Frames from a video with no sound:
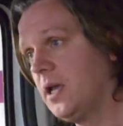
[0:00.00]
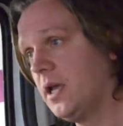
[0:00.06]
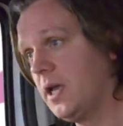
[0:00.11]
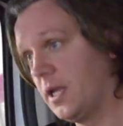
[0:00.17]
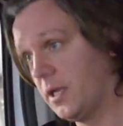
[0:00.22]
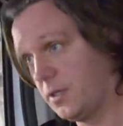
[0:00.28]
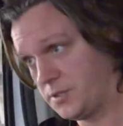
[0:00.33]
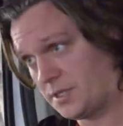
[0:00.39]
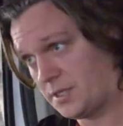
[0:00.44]

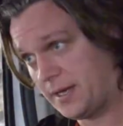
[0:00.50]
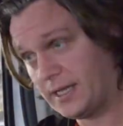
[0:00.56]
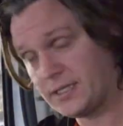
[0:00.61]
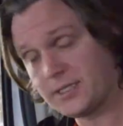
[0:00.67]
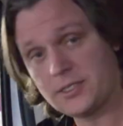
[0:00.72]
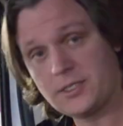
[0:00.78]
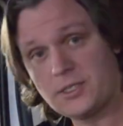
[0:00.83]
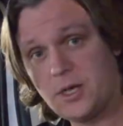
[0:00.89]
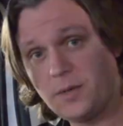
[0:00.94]
It also
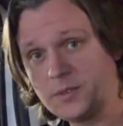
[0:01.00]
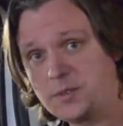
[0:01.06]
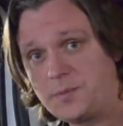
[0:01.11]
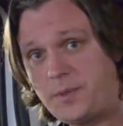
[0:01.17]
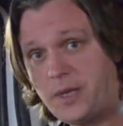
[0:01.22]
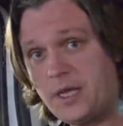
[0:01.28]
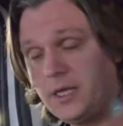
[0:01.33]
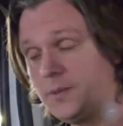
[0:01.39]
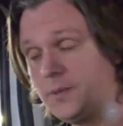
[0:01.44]
has a top
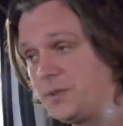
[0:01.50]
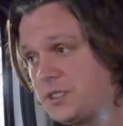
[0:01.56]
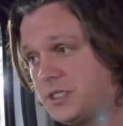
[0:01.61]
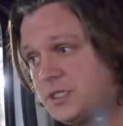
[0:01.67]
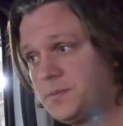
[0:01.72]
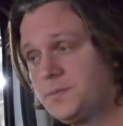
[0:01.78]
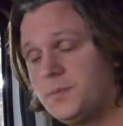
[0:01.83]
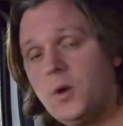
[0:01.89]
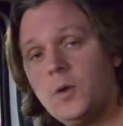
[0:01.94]
speed, which
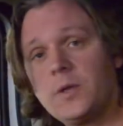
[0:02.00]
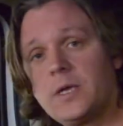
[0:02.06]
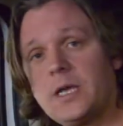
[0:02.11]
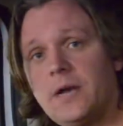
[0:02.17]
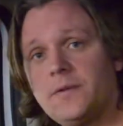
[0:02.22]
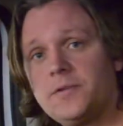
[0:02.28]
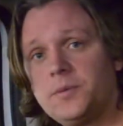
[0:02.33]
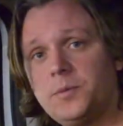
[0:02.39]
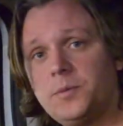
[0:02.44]
is more than
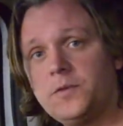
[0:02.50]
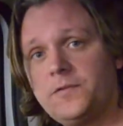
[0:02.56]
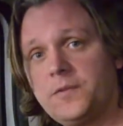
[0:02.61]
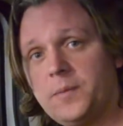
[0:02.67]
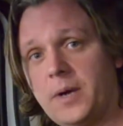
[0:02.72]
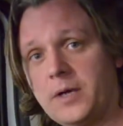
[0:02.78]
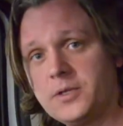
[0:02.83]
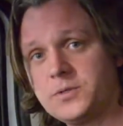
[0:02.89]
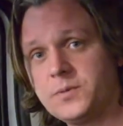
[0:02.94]
comfortable
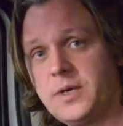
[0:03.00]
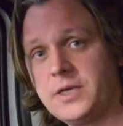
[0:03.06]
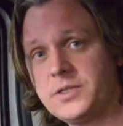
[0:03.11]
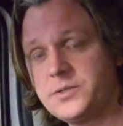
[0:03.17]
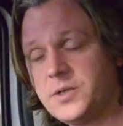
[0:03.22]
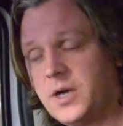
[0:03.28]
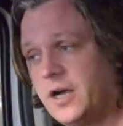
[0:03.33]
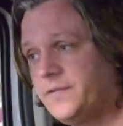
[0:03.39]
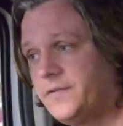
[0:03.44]
for motorway
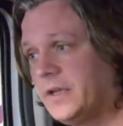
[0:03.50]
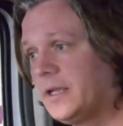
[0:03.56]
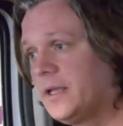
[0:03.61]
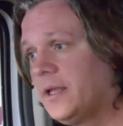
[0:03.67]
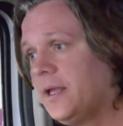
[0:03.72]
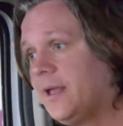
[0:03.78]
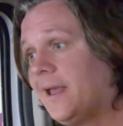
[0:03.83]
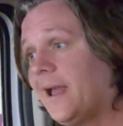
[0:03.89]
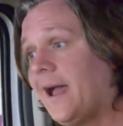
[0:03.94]
driving,
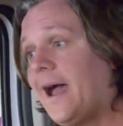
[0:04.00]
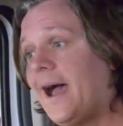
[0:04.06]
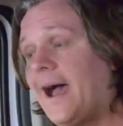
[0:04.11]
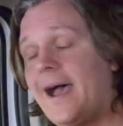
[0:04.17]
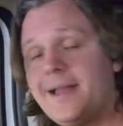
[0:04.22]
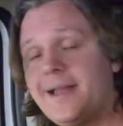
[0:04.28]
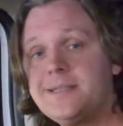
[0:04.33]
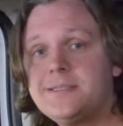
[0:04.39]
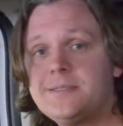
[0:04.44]

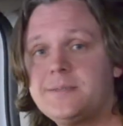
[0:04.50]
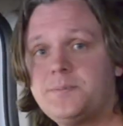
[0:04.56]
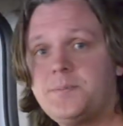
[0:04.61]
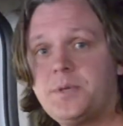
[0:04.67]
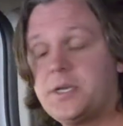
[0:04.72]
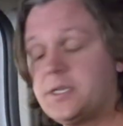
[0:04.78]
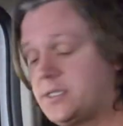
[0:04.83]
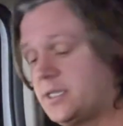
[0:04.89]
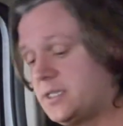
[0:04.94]
and
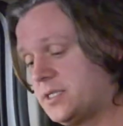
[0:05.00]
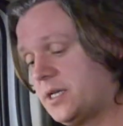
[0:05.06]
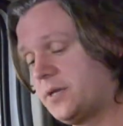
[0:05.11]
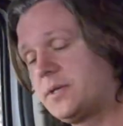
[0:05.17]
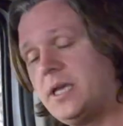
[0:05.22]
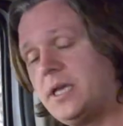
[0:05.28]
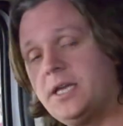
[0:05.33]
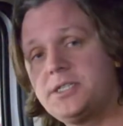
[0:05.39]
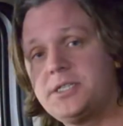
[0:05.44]
because there's no
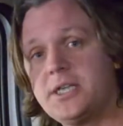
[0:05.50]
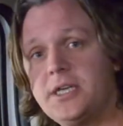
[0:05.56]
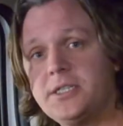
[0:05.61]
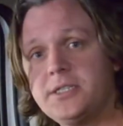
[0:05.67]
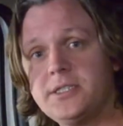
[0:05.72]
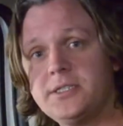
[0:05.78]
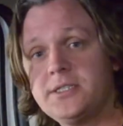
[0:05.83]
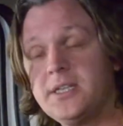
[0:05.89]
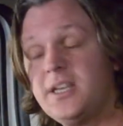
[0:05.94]
gear
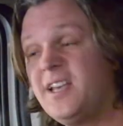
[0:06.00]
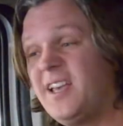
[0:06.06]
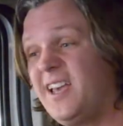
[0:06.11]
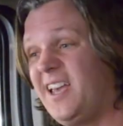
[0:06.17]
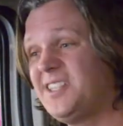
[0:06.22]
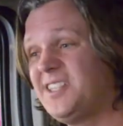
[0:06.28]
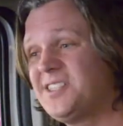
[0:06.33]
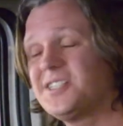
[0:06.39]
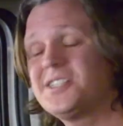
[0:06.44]
changes,
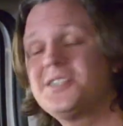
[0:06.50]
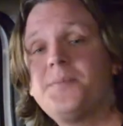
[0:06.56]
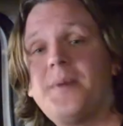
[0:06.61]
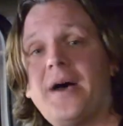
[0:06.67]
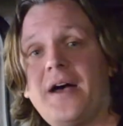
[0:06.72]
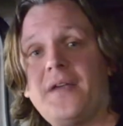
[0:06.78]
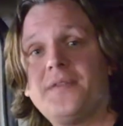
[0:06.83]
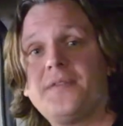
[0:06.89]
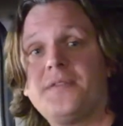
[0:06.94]
it's just
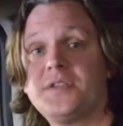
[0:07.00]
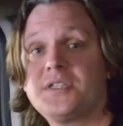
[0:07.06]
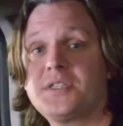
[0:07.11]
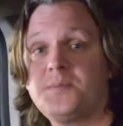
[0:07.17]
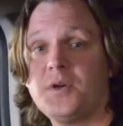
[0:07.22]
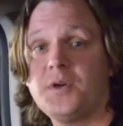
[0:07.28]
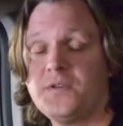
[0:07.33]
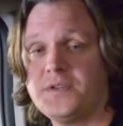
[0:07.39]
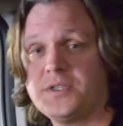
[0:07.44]
about the
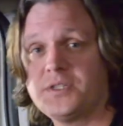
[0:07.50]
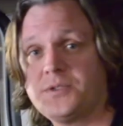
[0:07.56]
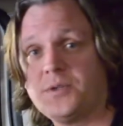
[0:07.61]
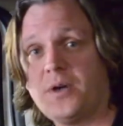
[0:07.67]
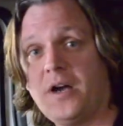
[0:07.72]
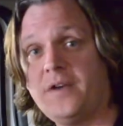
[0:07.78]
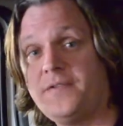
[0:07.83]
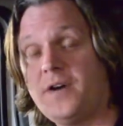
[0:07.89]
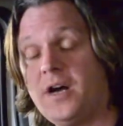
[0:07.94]
smoothest
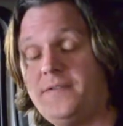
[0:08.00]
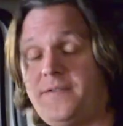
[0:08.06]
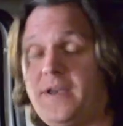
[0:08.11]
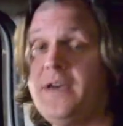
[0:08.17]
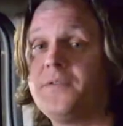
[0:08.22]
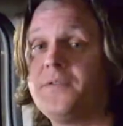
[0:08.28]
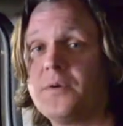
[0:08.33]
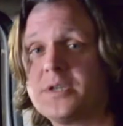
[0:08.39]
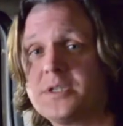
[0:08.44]
drive I've
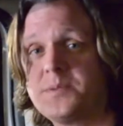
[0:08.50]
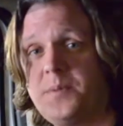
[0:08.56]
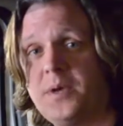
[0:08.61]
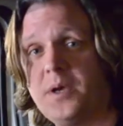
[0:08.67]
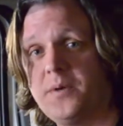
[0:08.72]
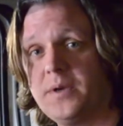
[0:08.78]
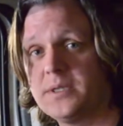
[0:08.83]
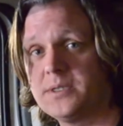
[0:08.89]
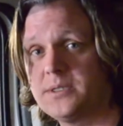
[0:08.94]
ever
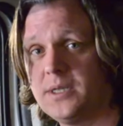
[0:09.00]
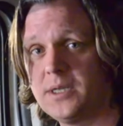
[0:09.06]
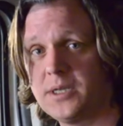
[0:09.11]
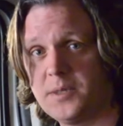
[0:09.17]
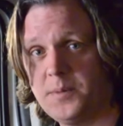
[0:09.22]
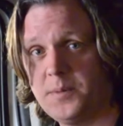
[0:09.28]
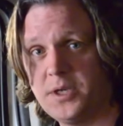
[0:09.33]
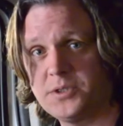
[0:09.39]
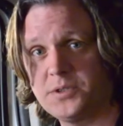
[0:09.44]
experienced in a
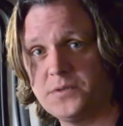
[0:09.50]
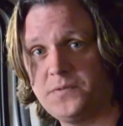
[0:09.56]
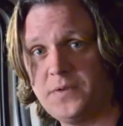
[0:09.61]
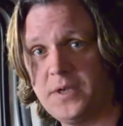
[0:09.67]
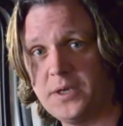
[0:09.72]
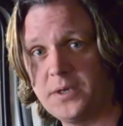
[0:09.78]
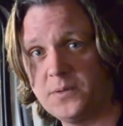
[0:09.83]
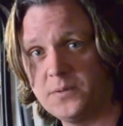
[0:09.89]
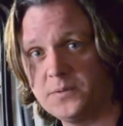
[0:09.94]
commercial
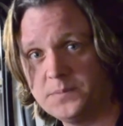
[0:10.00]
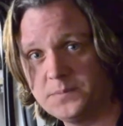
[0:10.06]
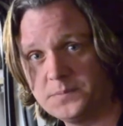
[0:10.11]
vehicle.